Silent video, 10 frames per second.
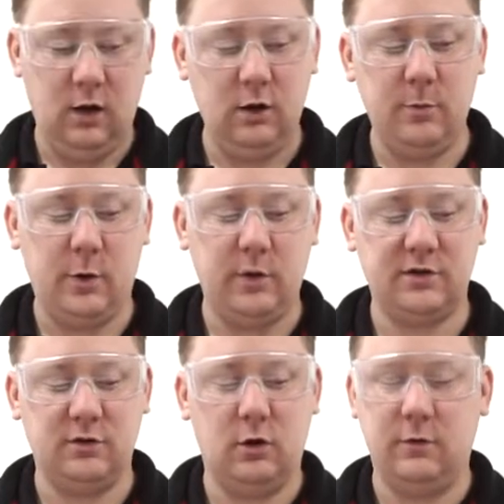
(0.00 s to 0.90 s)
A lot of bolt
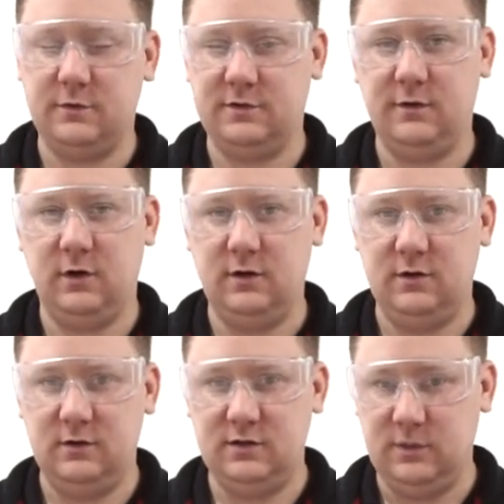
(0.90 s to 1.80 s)
action rifles are very
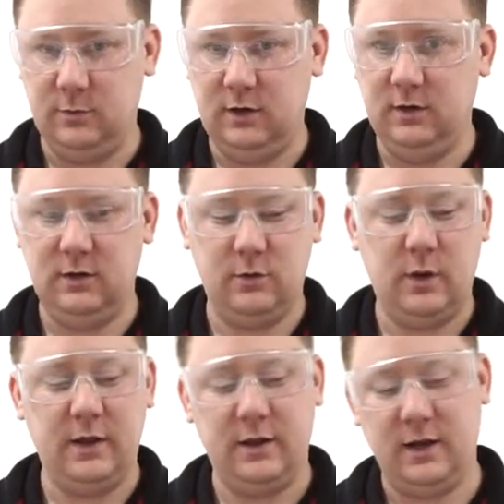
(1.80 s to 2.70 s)
similar in the
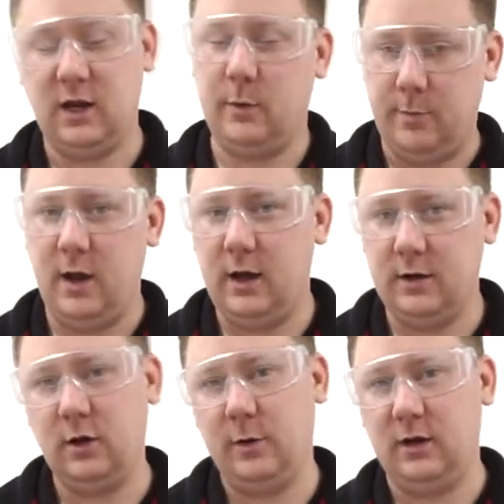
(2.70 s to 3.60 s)
way that they come apart
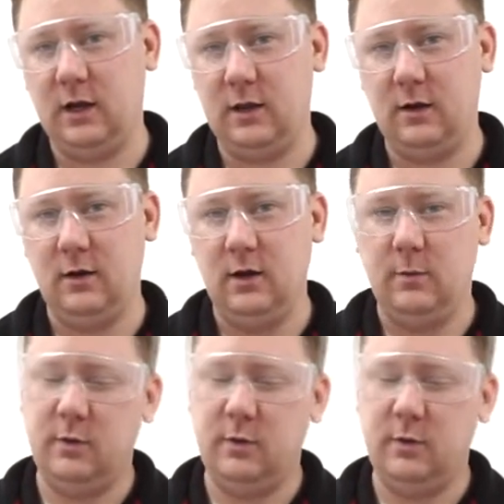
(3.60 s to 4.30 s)
and go back together,